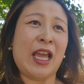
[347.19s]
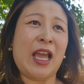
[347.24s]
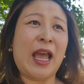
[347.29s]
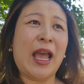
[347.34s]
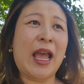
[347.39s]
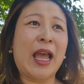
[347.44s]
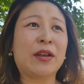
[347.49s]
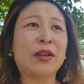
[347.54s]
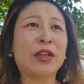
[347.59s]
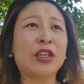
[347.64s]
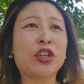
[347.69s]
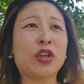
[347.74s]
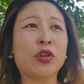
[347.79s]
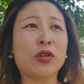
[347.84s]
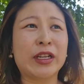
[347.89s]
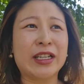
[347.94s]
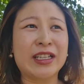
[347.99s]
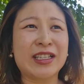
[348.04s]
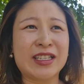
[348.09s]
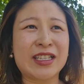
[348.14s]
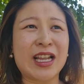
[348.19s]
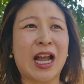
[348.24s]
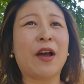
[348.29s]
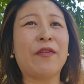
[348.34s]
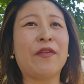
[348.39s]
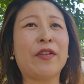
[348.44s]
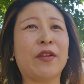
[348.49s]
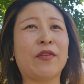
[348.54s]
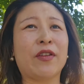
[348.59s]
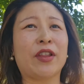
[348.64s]
and including
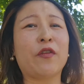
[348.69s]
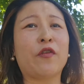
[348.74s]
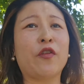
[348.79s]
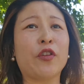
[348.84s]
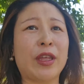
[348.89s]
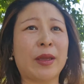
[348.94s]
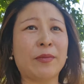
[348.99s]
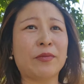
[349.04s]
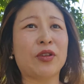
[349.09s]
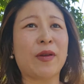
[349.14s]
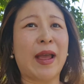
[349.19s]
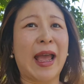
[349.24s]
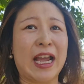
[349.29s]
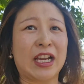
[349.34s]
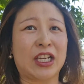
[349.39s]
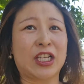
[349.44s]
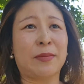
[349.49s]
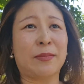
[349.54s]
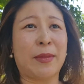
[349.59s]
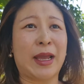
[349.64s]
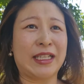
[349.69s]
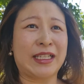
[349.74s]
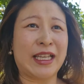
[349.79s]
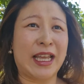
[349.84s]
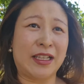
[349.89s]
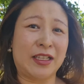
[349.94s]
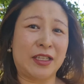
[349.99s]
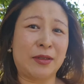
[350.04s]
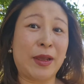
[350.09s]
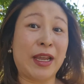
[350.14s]
staff and everything, for them to actually make
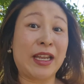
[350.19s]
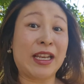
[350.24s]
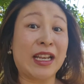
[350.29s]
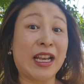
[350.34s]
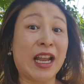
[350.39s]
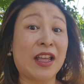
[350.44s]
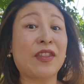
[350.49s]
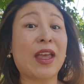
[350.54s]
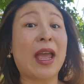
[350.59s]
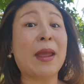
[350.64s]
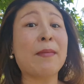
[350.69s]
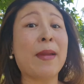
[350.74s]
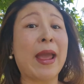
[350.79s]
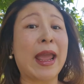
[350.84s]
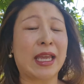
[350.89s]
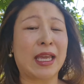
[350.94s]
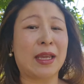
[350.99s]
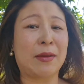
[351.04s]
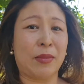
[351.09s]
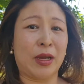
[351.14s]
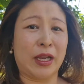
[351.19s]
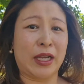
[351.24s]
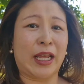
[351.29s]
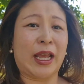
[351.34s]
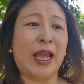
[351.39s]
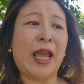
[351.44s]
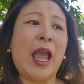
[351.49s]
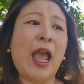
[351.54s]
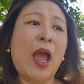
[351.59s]
ends meet? And are they making money?